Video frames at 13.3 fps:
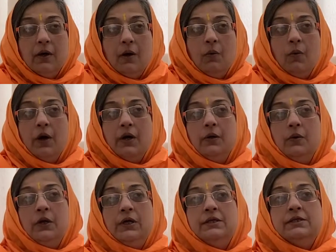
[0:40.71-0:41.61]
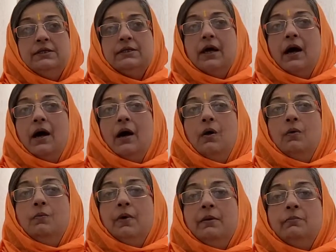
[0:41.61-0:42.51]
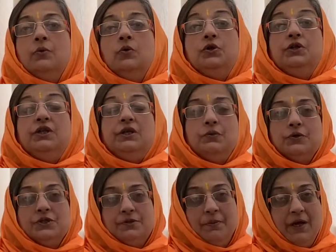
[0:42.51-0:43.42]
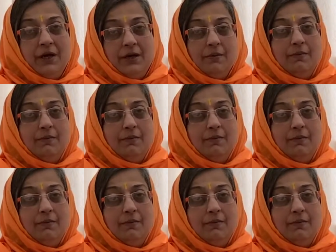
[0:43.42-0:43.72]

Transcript: One is how my Murti was made,